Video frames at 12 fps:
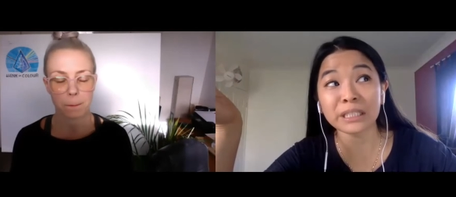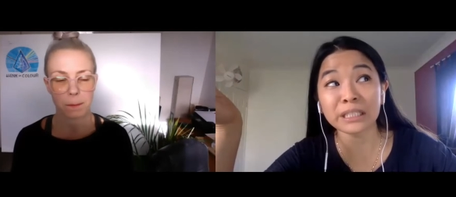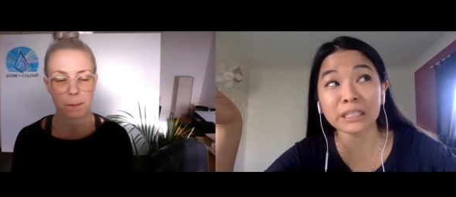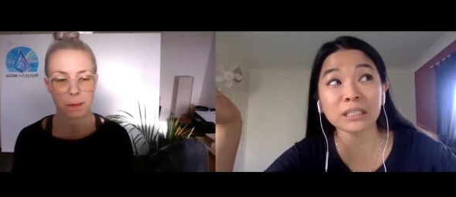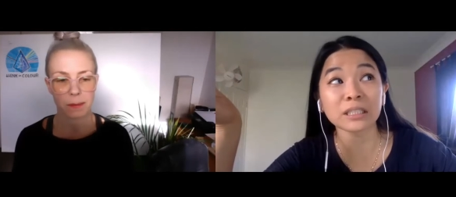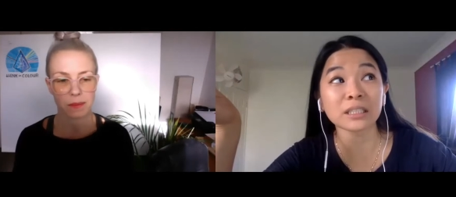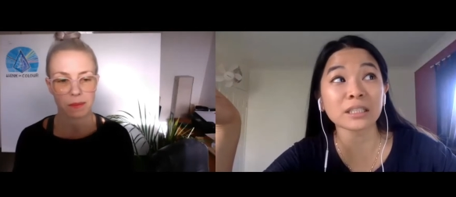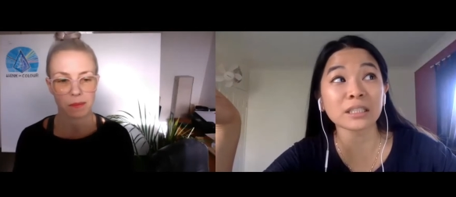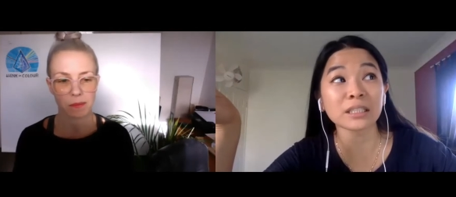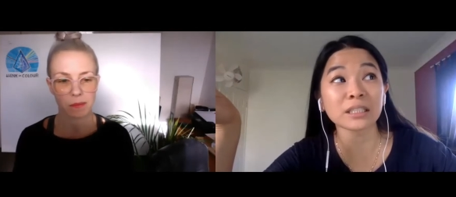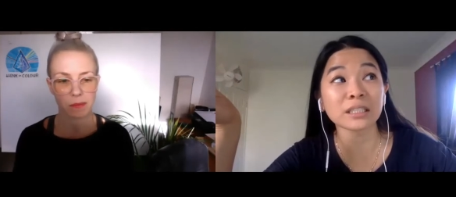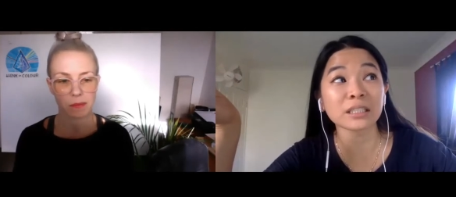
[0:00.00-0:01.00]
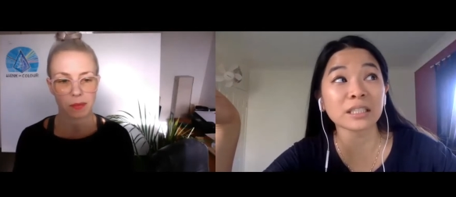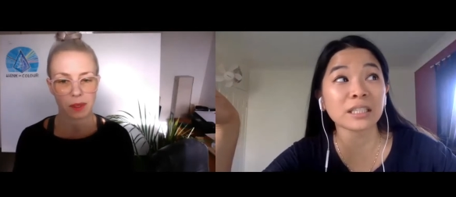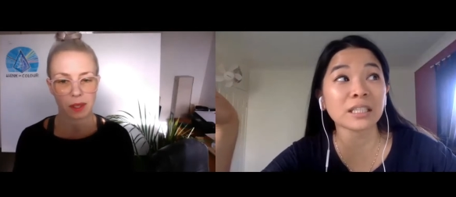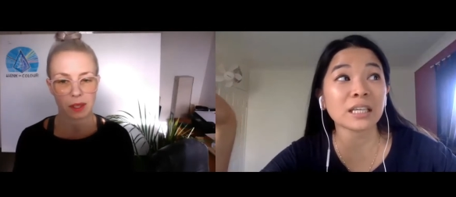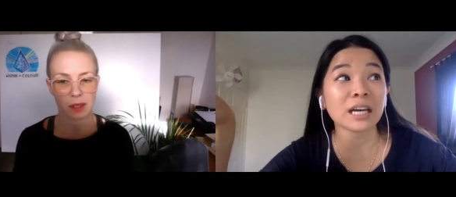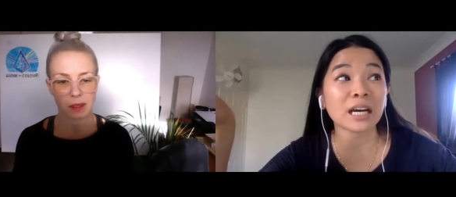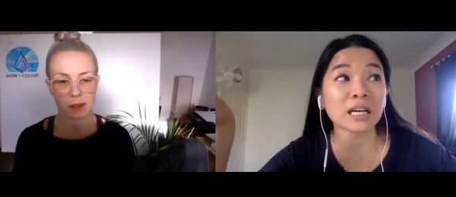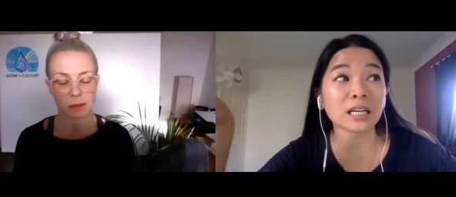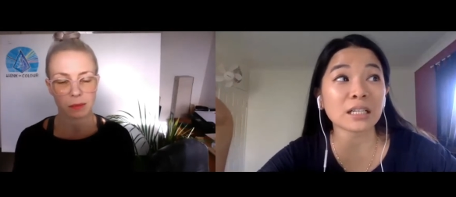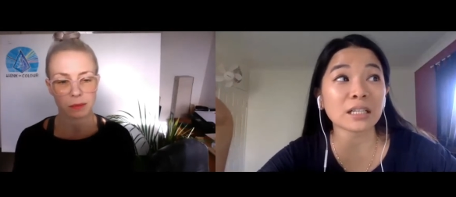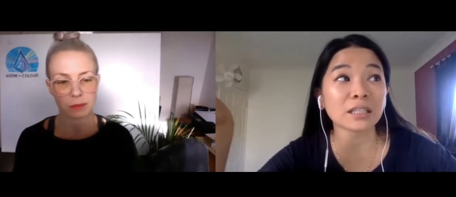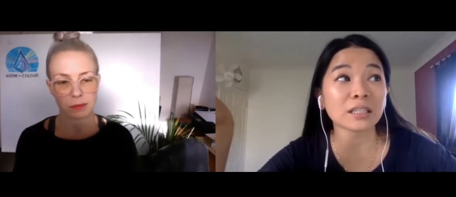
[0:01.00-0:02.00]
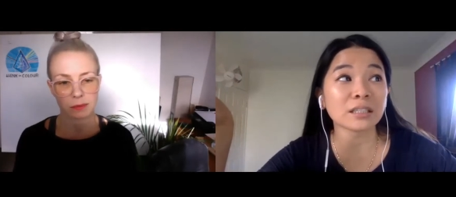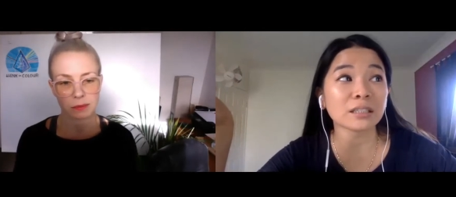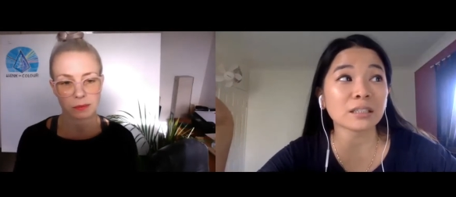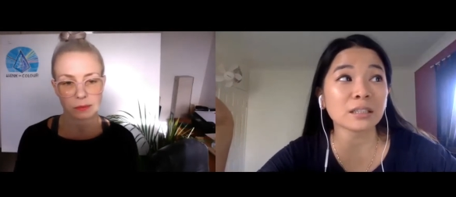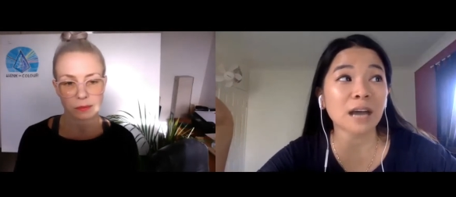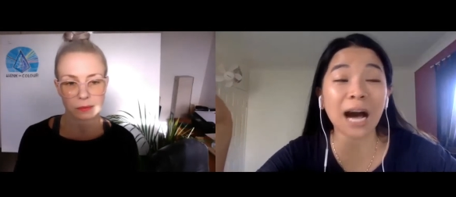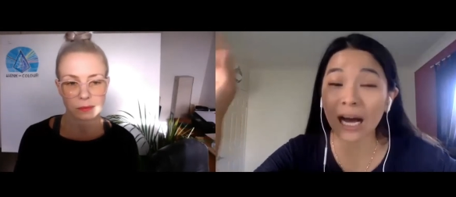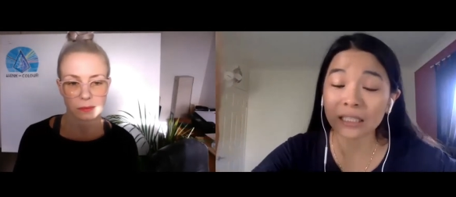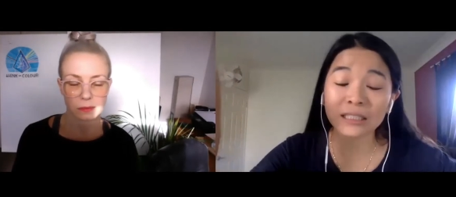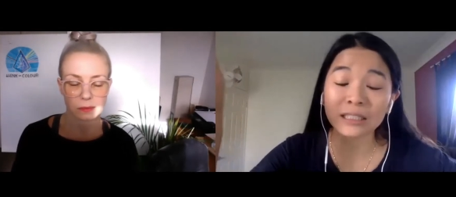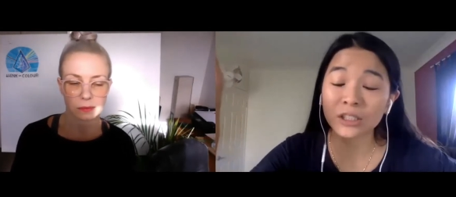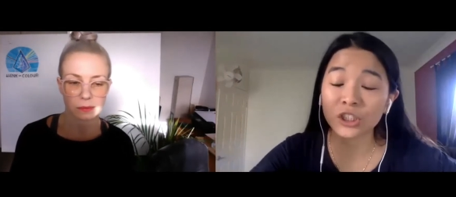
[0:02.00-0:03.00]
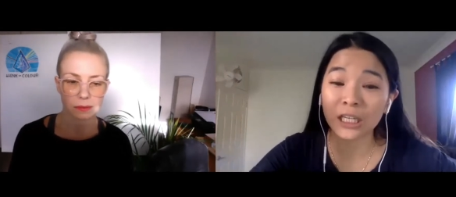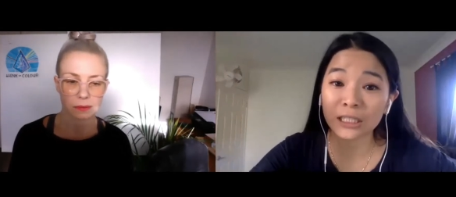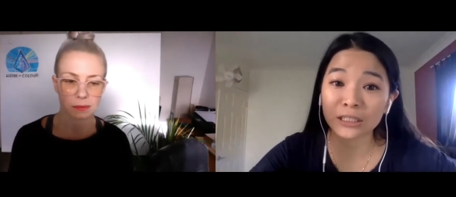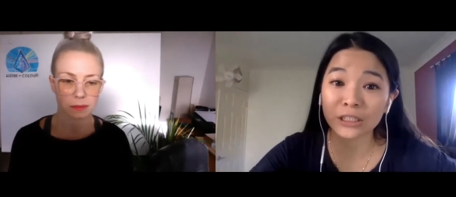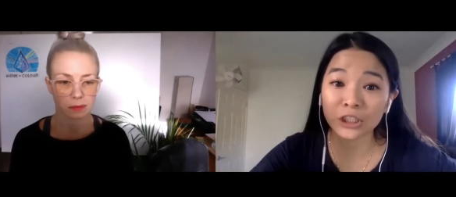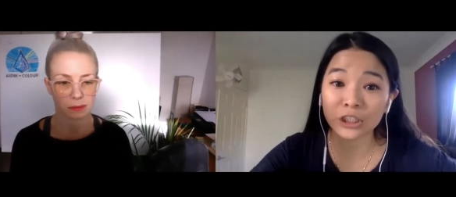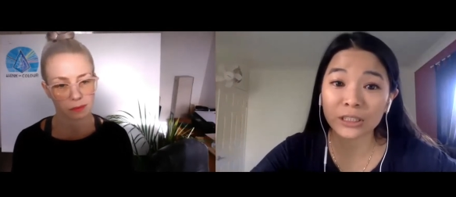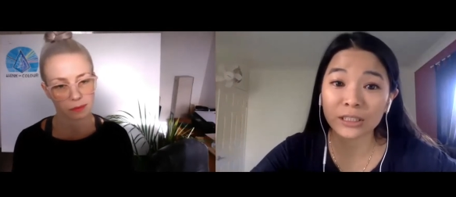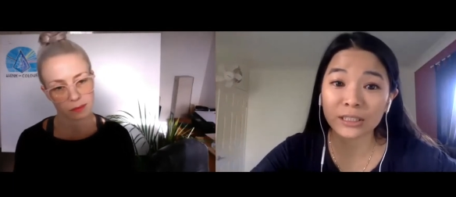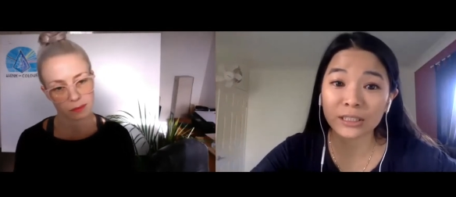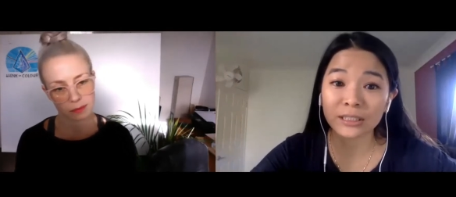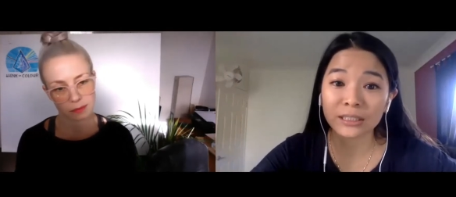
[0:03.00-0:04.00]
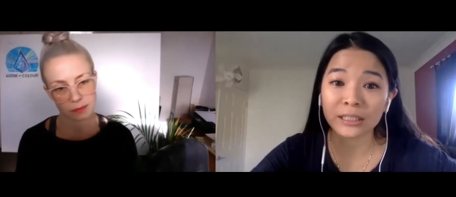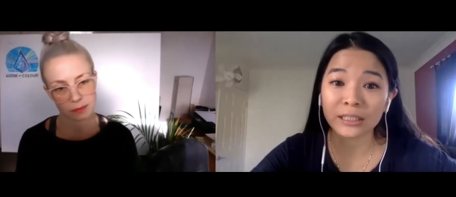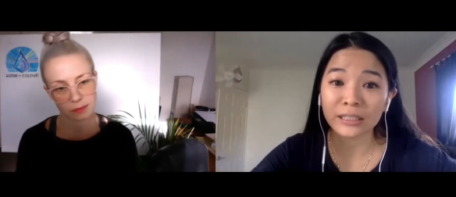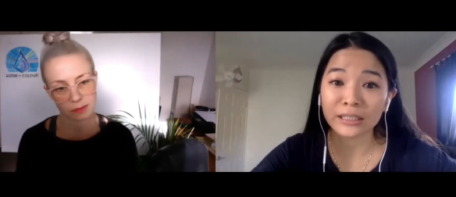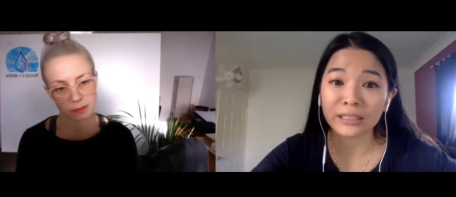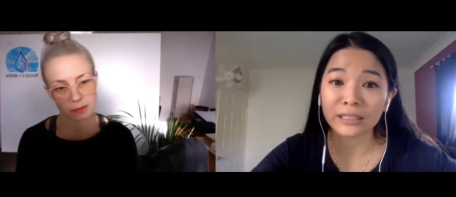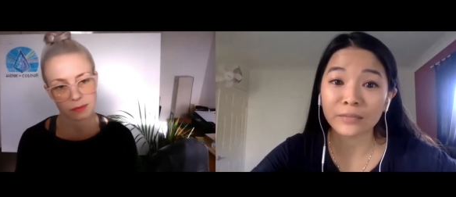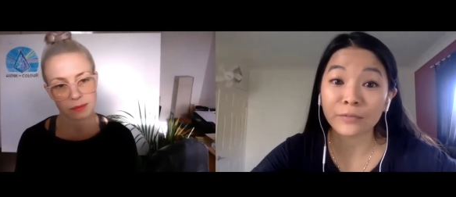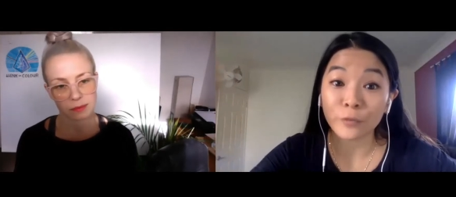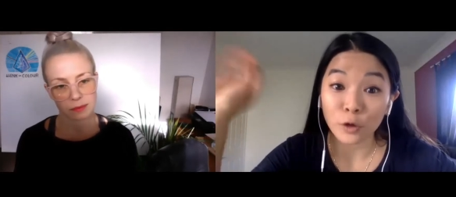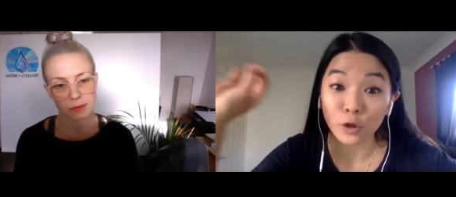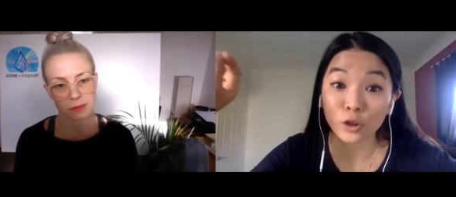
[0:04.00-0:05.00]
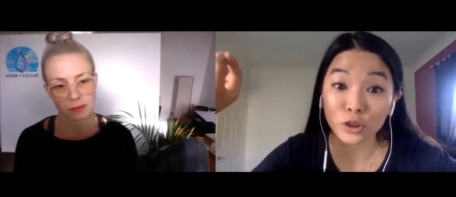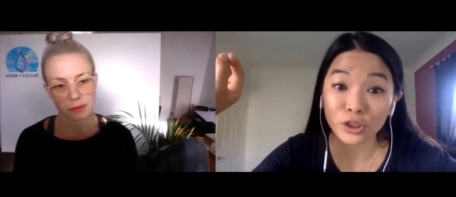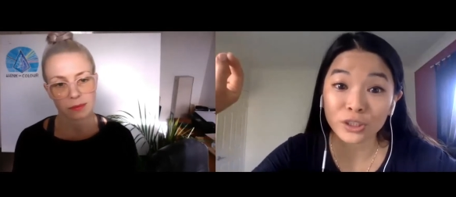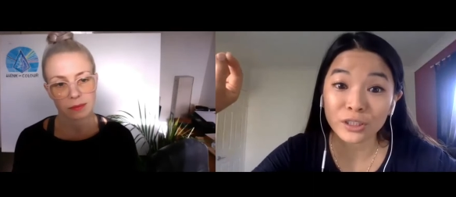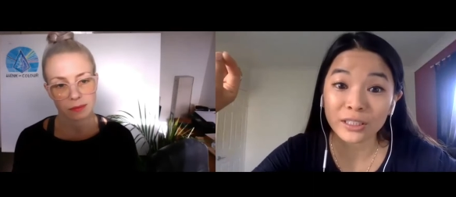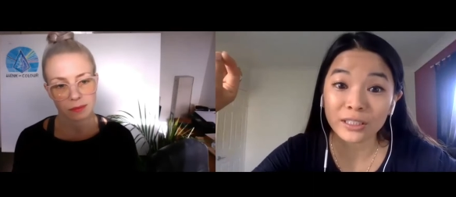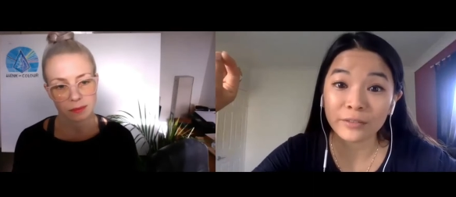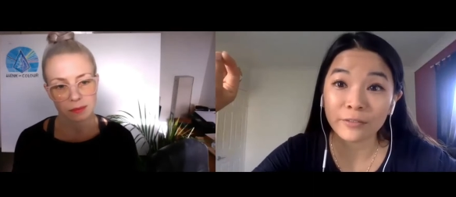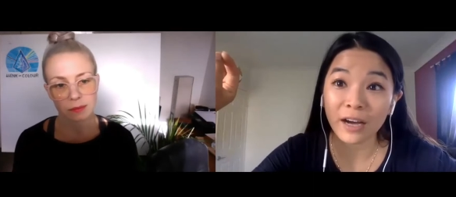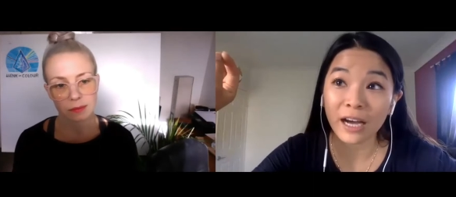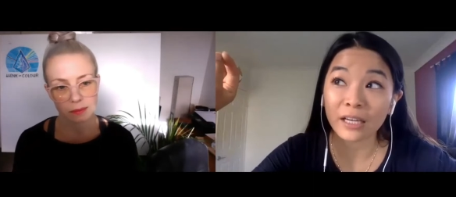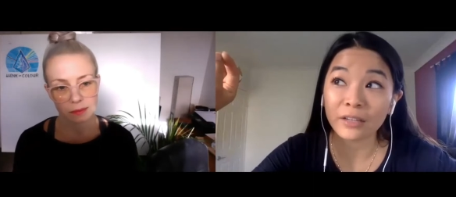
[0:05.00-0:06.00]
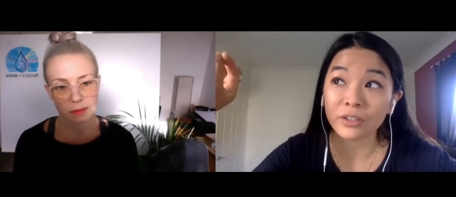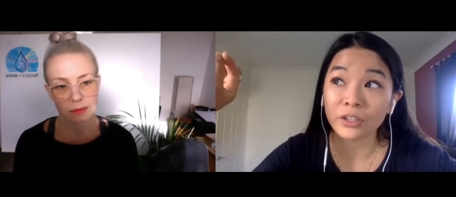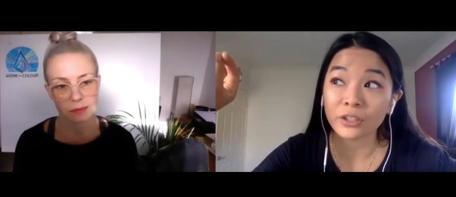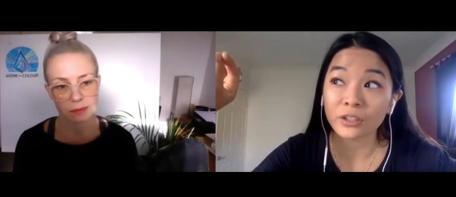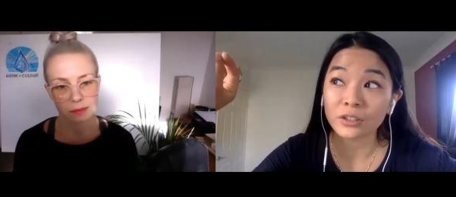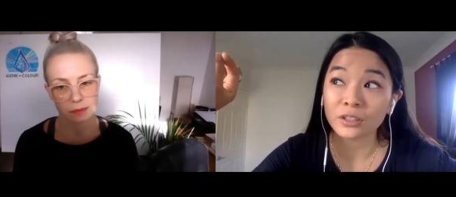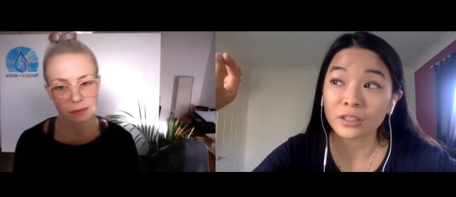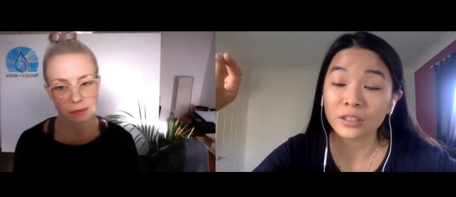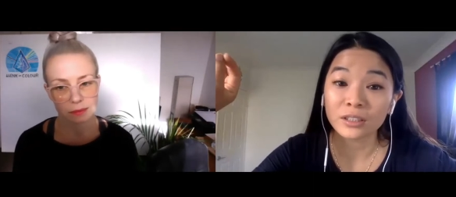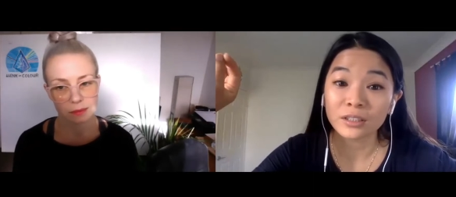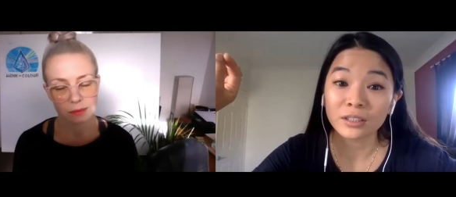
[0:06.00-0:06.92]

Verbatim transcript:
Speaker 1: been the uh, hardest challenges in the first five years?